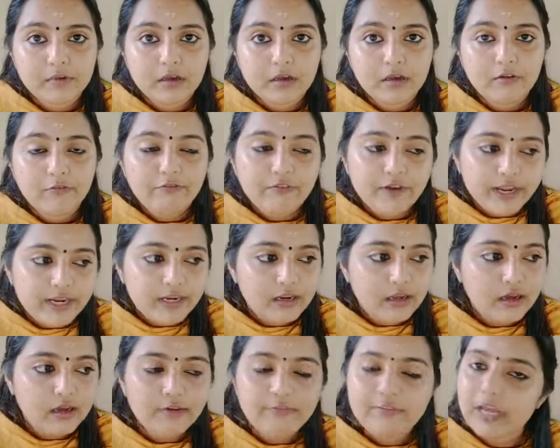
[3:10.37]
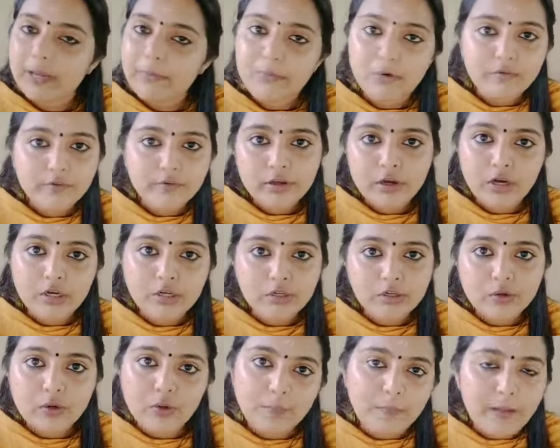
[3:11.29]
Fine, we are moving on
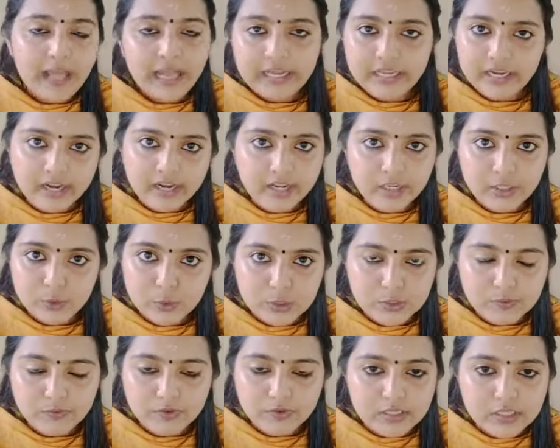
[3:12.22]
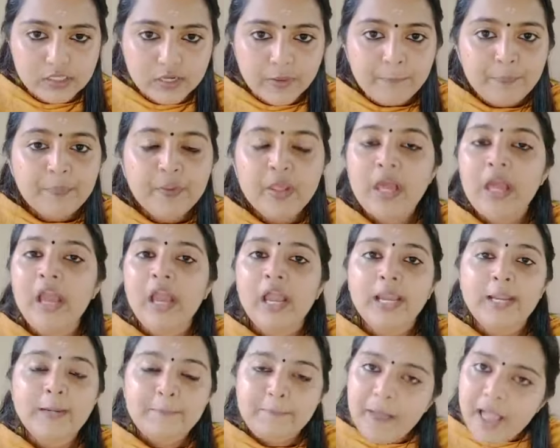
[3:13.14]
to pancreatic juice first.
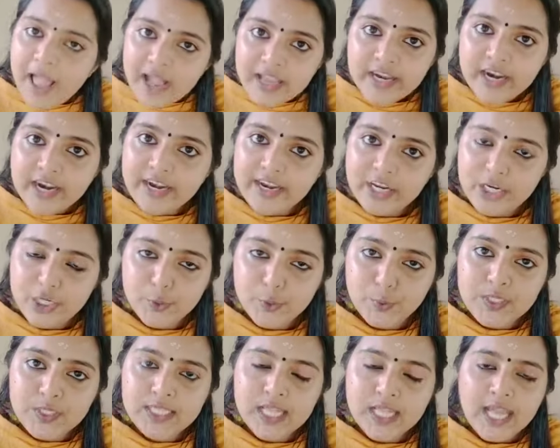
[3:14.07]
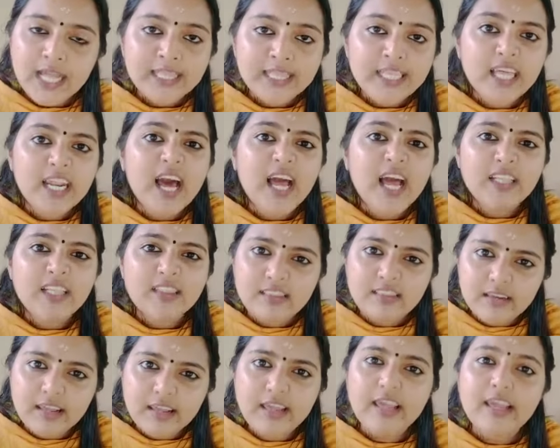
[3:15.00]
In pancreatic juice, there are
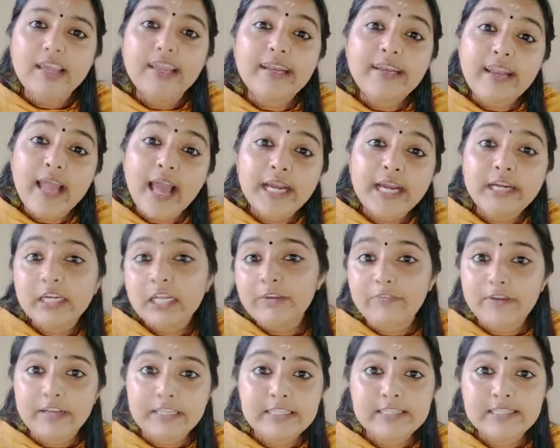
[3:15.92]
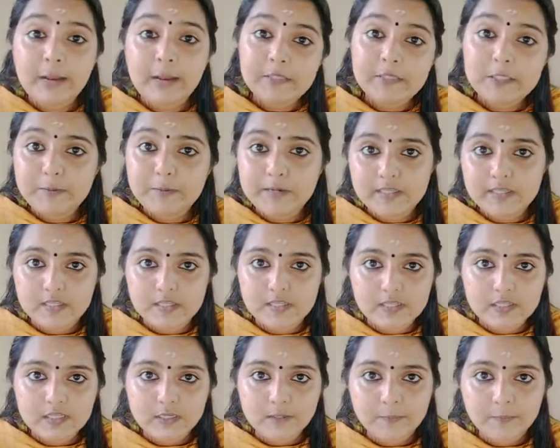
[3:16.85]
3 inactive enzymes present:
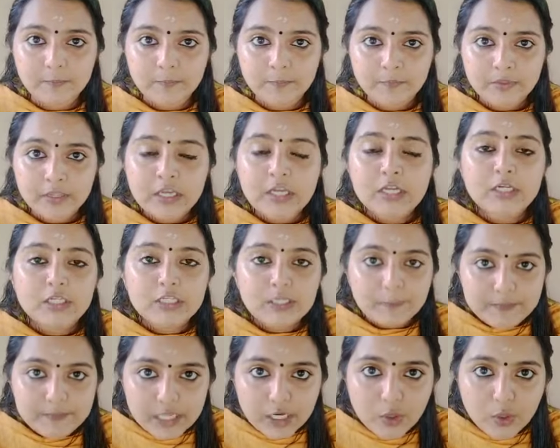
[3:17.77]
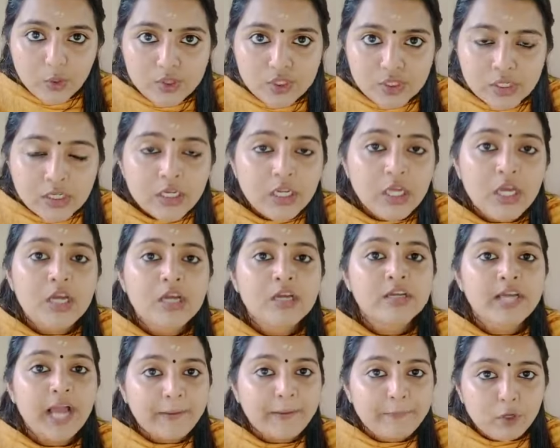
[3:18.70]
trypsinogen,
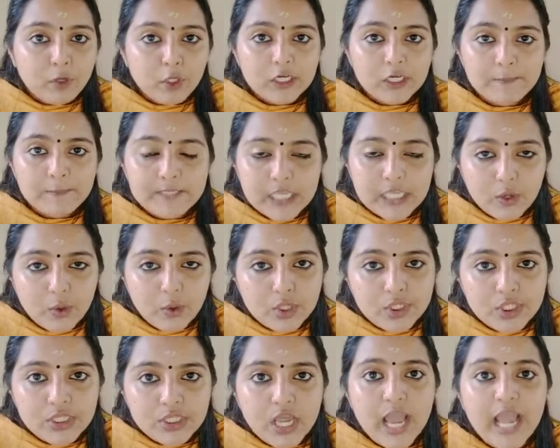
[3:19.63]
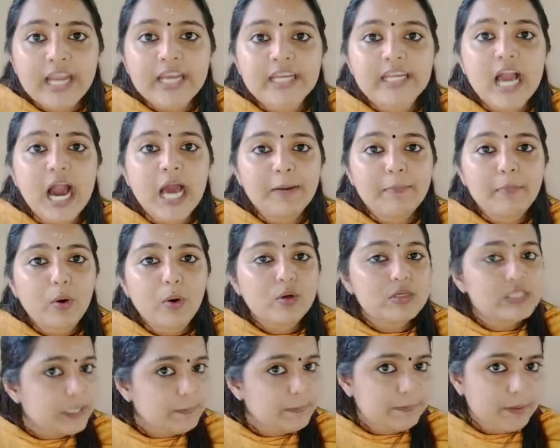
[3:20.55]
chymotrypsinogen and
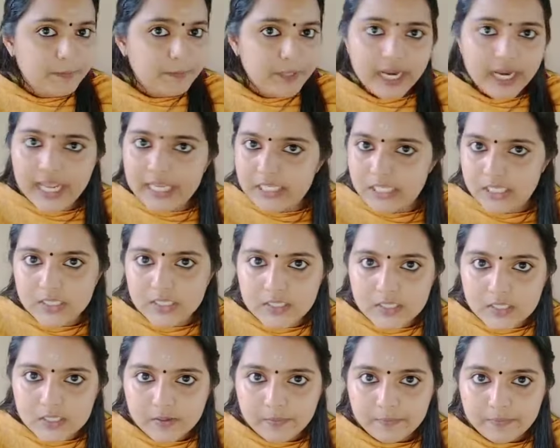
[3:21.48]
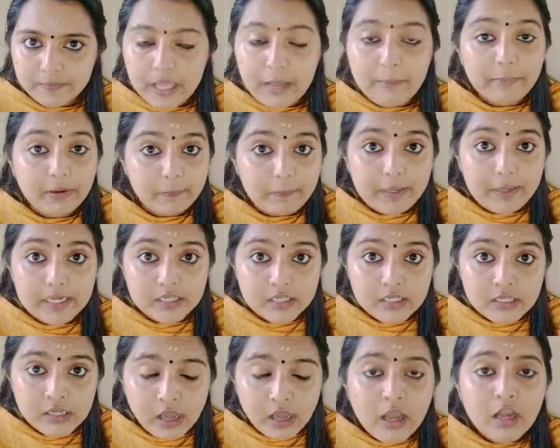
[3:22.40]
carboxypeptidases. I am repeating,
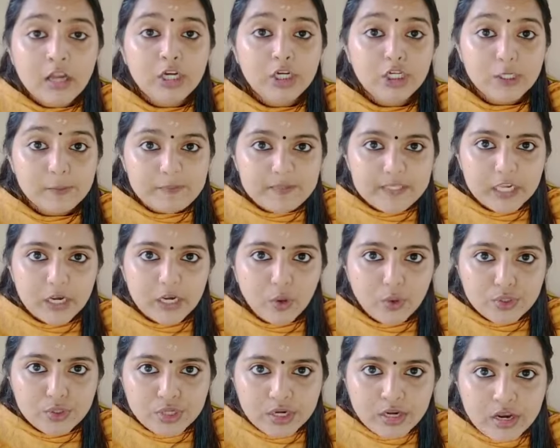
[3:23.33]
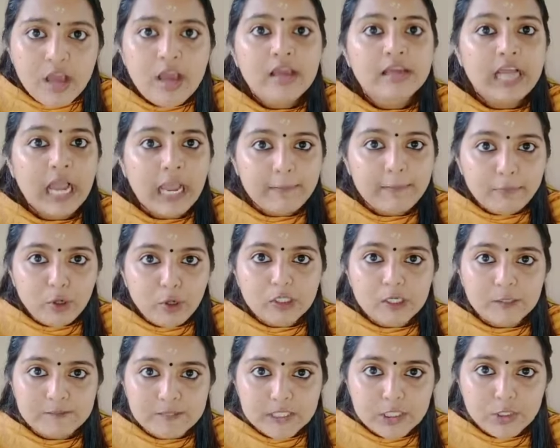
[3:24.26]
trypsinogen,
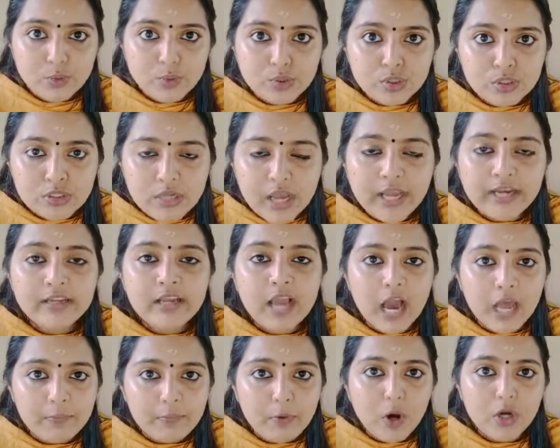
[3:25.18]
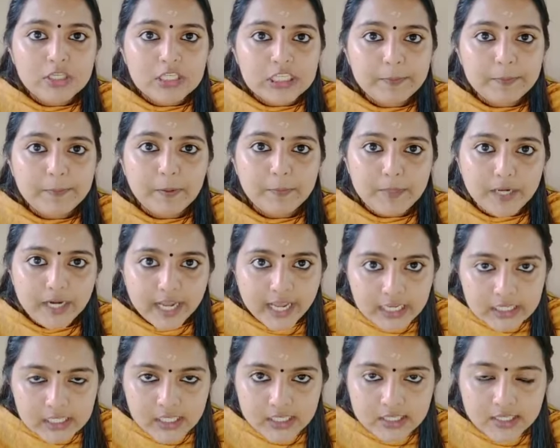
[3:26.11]
chymotrypsinogen and
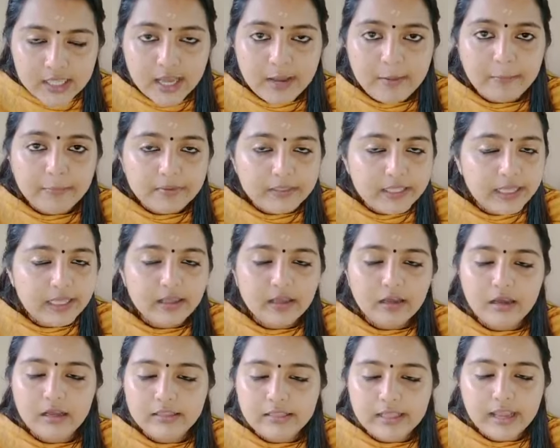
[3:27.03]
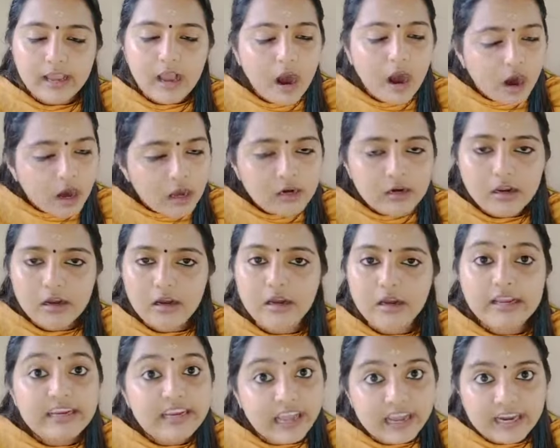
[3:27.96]
carboxypeptidases. They are
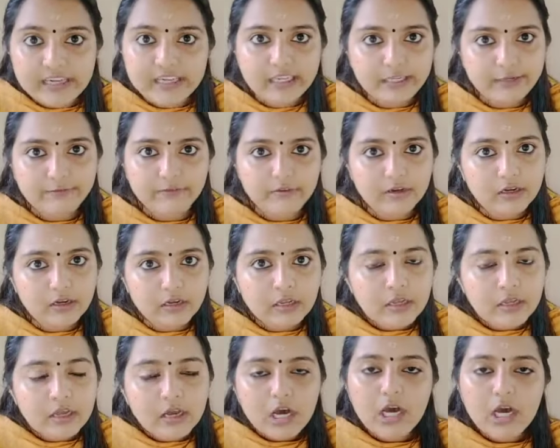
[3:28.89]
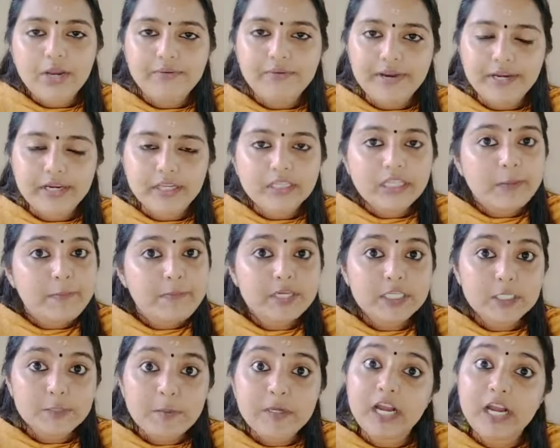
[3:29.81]
inactive. Alright, they must
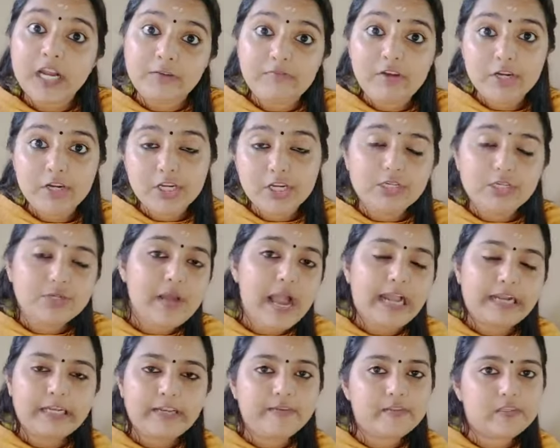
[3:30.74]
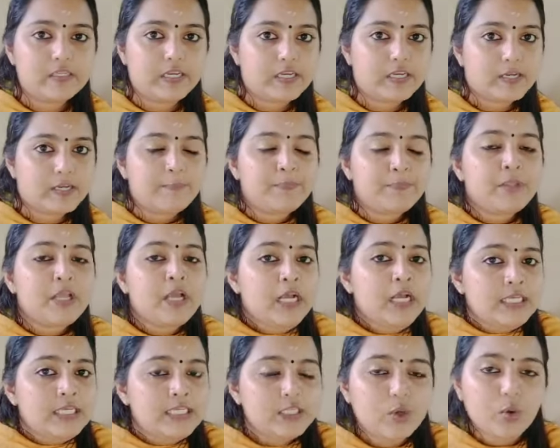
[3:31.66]
be converted into active state.
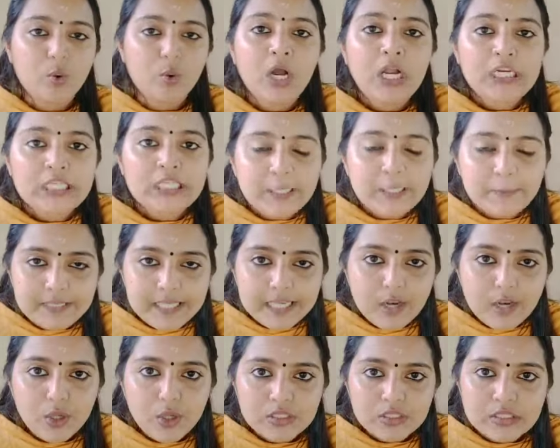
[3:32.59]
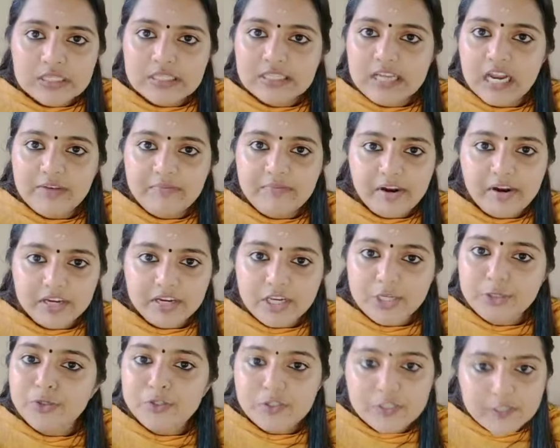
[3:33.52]
So, trypsinogen is converted
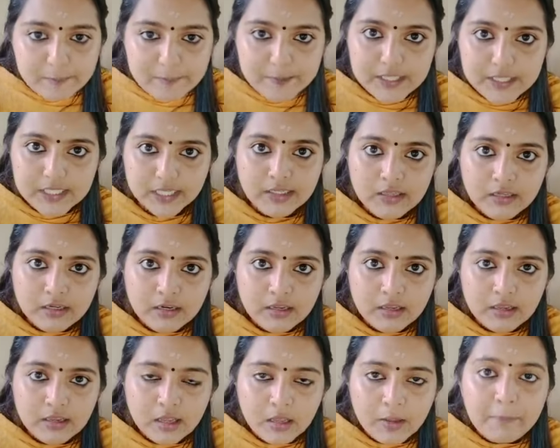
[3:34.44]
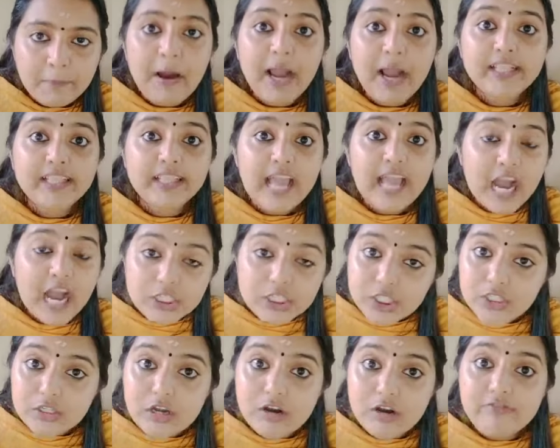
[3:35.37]
into trypsin by the
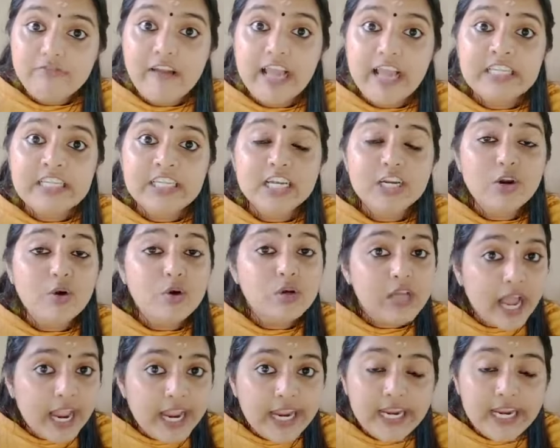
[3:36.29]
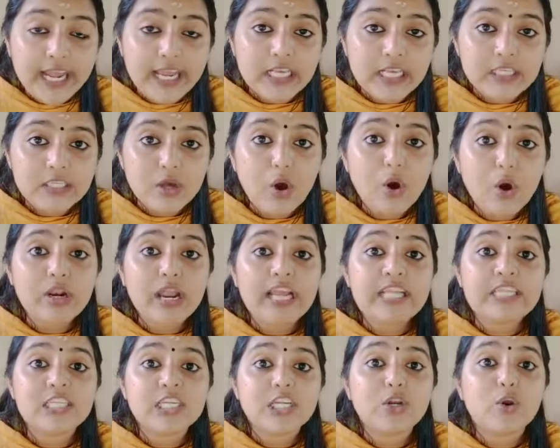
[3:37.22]
action of enterokinase or
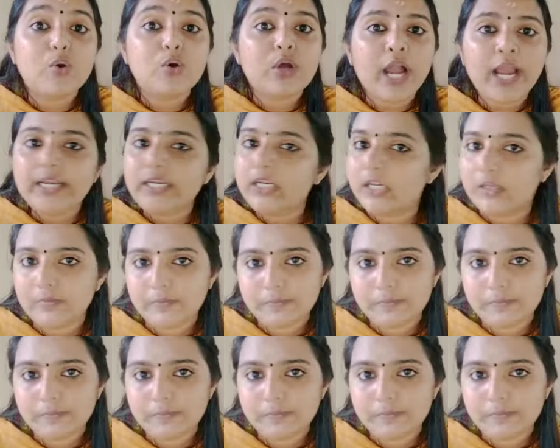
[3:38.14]
enterokinin.